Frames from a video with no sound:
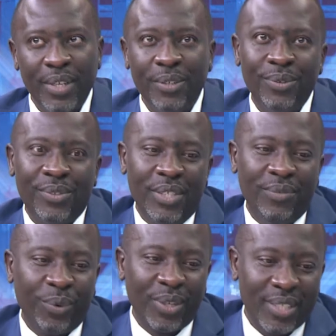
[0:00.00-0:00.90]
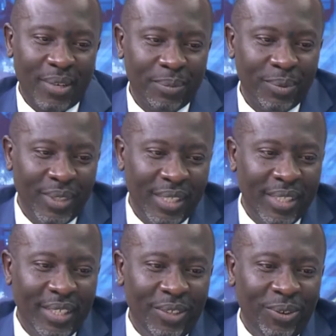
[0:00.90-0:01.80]
you see, for example,
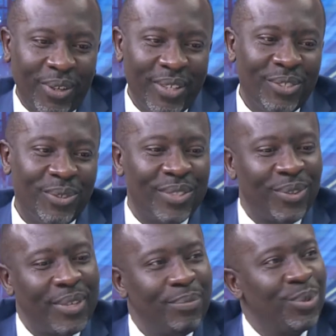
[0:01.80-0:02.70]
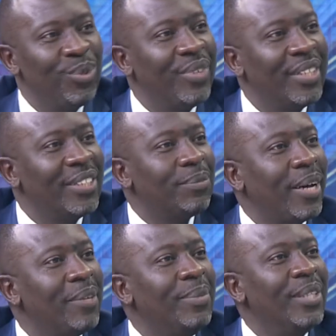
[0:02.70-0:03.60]
your condition is not improving
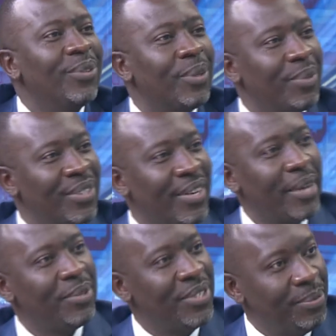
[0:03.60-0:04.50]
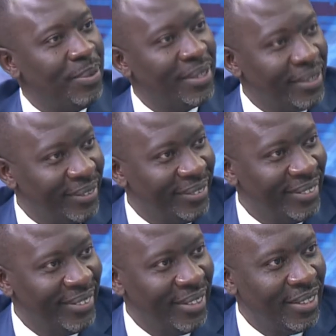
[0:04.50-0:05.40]
despite being on the prescribed treatment.
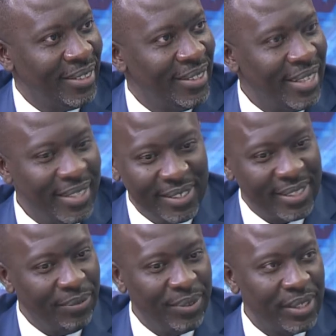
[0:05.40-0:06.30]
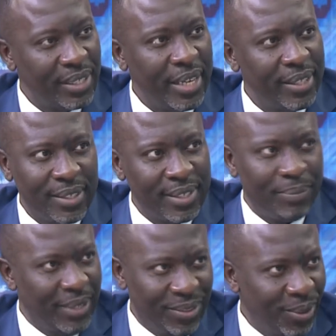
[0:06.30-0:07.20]
That in itself is a sign that
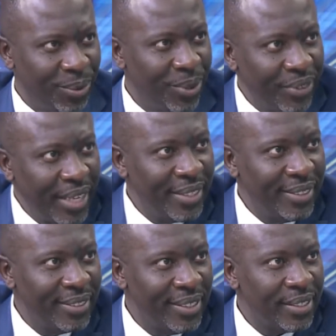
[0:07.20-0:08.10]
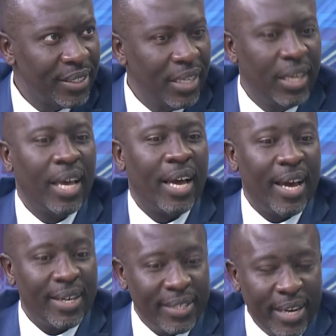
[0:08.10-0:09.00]
something is not going right, isn't it?
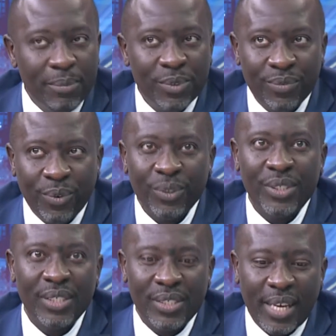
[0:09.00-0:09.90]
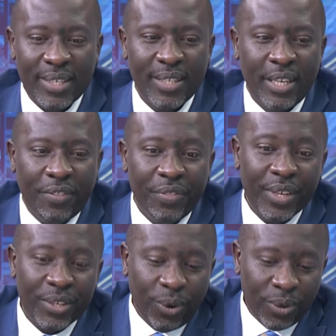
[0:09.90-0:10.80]
At times, of course, it is that
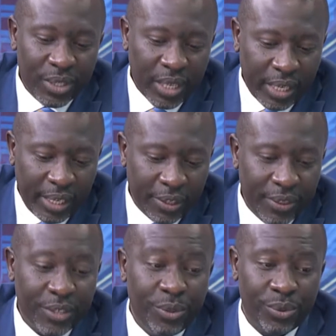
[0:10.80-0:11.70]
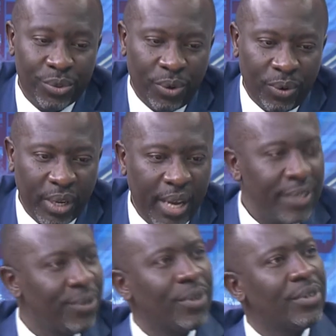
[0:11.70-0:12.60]
the doctor that you saw
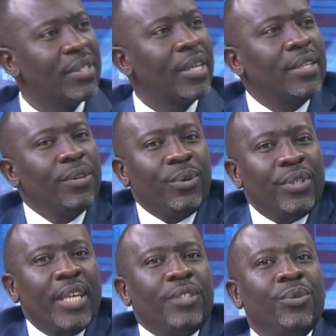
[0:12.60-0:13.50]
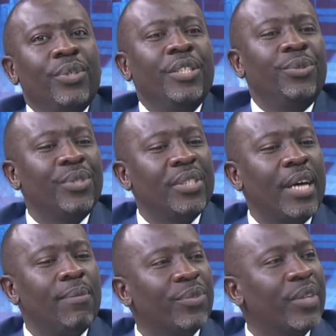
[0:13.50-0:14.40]
has got certain contextual issues in
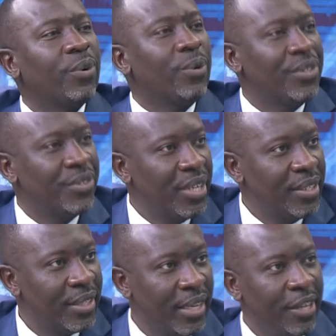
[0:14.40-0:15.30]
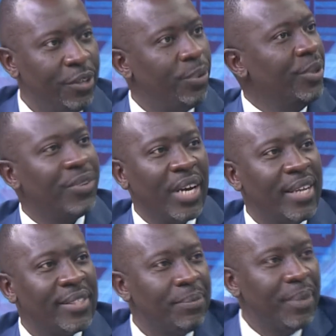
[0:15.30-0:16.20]
terms of the constraint. You
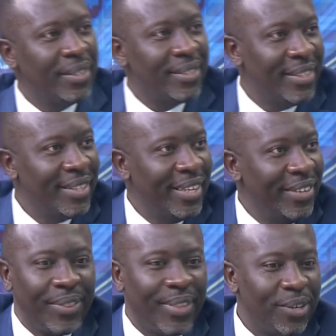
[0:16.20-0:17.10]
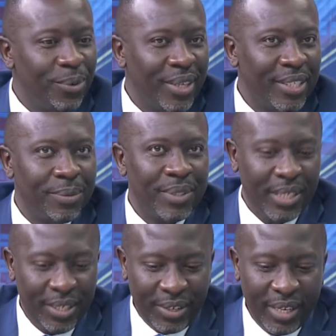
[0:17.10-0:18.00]
realize that medicine in the third world,
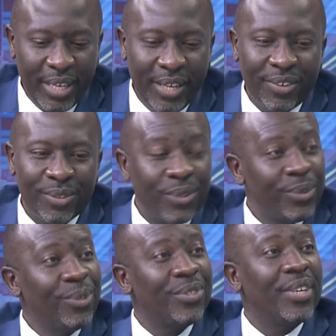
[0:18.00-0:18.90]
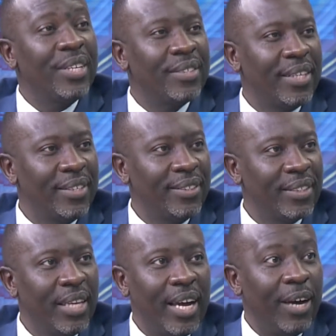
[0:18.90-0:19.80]
especially in resource-constrained settings,
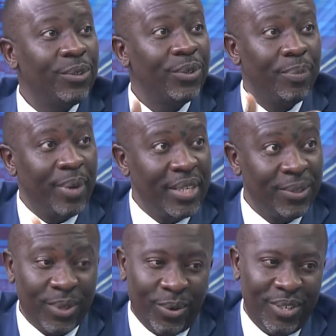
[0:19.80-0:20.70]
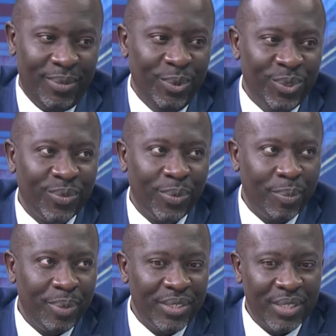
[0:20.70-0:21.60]
are also dependent on a contribution from the
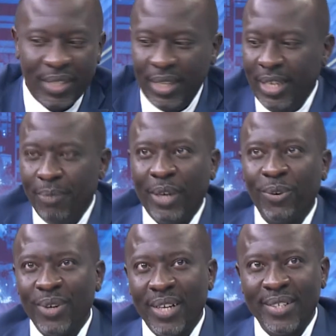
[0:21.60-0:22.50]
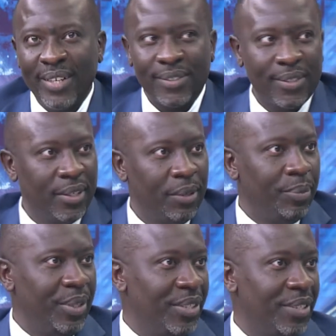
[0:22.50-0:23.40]
patient. He might order a test.
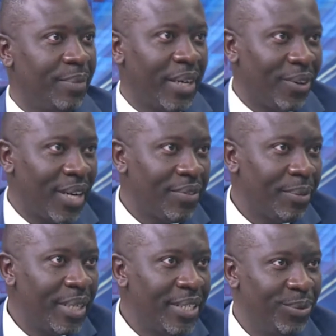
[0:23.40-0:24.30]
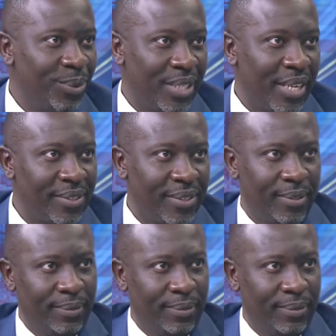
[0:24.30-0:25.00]
Patient might not have the money to do the test.